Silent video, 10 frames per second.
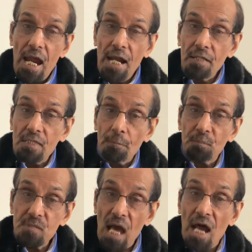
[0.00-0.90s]
And the
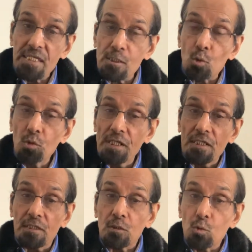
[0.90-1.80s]
charges only
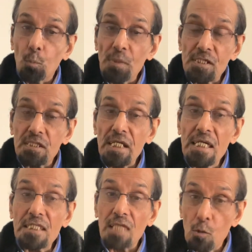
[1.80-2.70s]

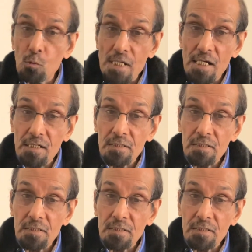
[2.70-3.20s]
₹3,000.